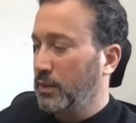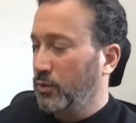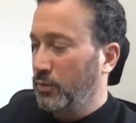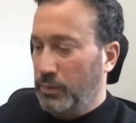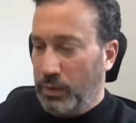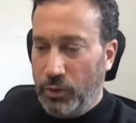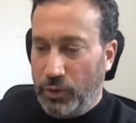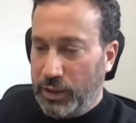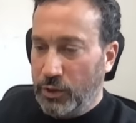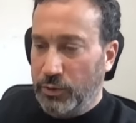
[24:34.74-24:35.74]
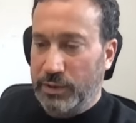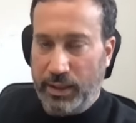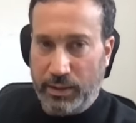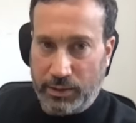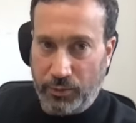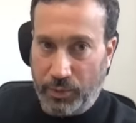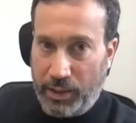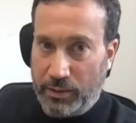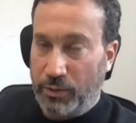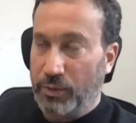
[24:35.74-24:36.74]
So look at those things
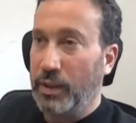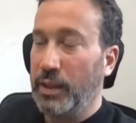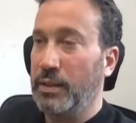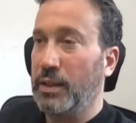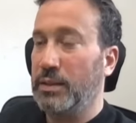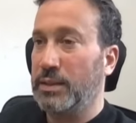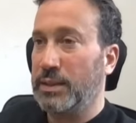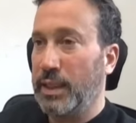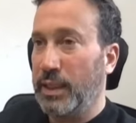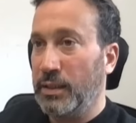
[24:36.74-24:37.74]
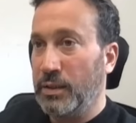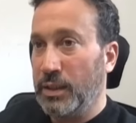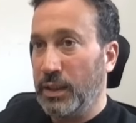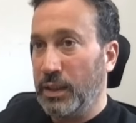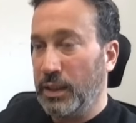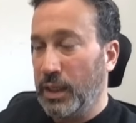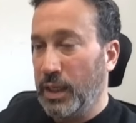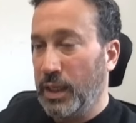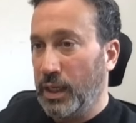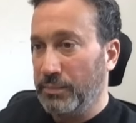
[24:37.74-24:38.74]
together and understand
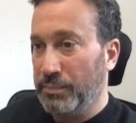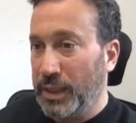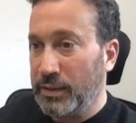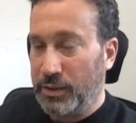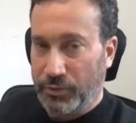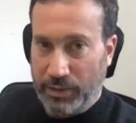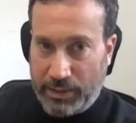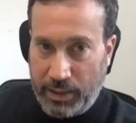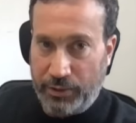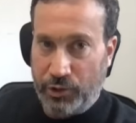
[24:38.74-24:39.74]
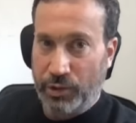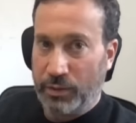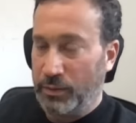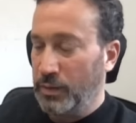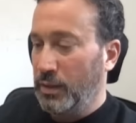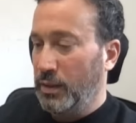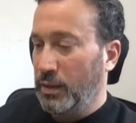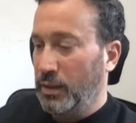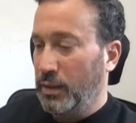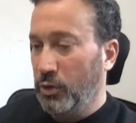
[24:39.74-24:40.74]
the uh, the militarization
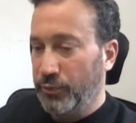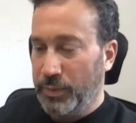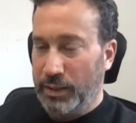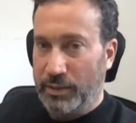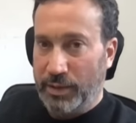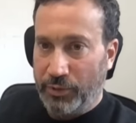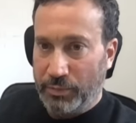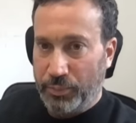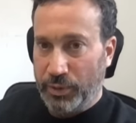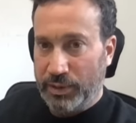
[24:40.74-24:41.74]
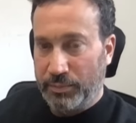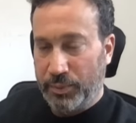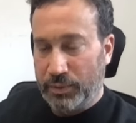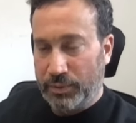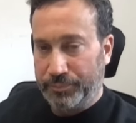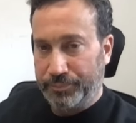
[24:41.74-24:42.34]
uh, of humanitarian principles.